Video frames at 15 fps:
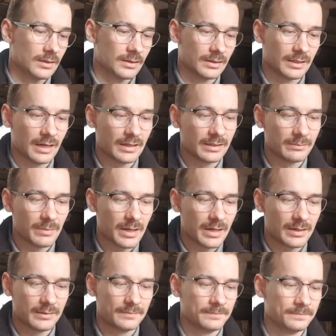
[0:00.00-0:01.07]
cutting
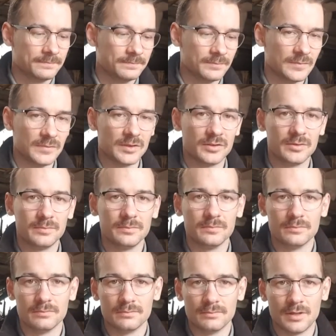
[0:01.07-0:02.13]
mat,
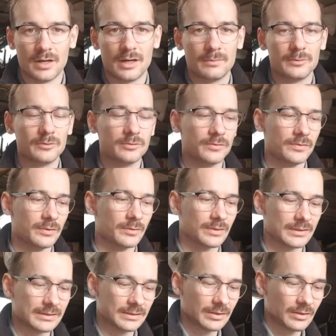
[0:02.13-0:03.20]
marble if you want
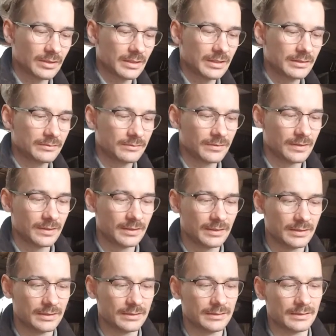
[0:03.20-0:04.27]
to skive.
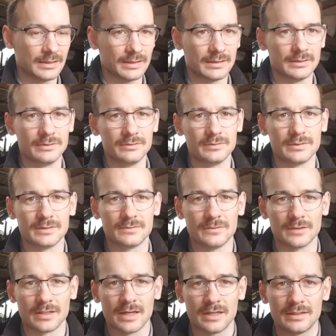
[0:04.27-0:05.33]
For
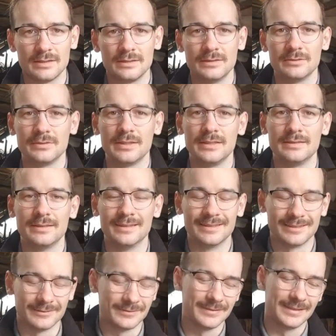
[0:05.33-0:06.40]
cutting, you need,
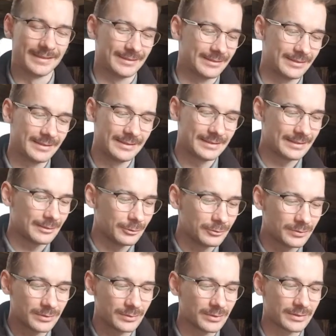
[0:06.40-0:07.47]
so these are all
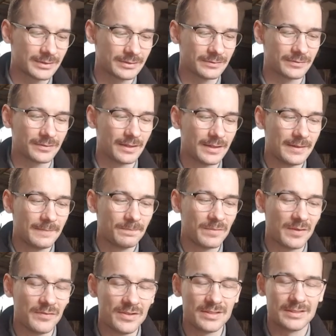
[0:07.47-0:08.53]
sorts of,
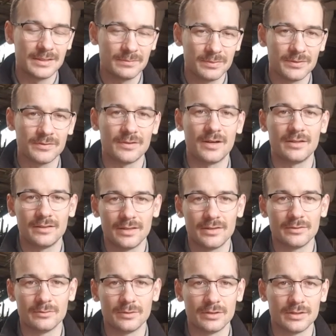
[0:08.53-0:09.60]
if you simplify
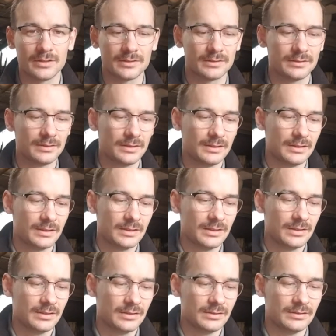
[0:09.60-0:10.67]
leather work,
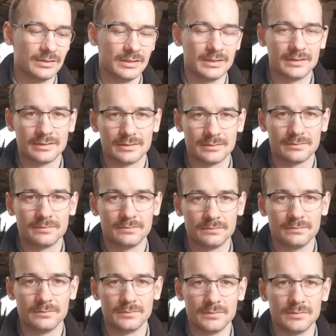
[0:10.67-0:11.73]
it's
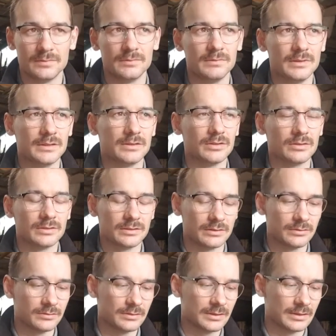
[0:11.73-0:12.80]
not as
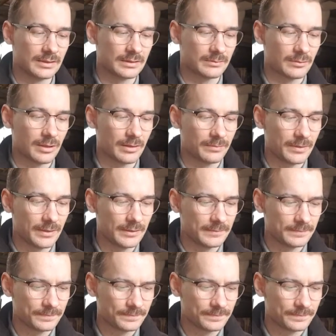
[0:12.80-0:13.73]
daunting as it might be.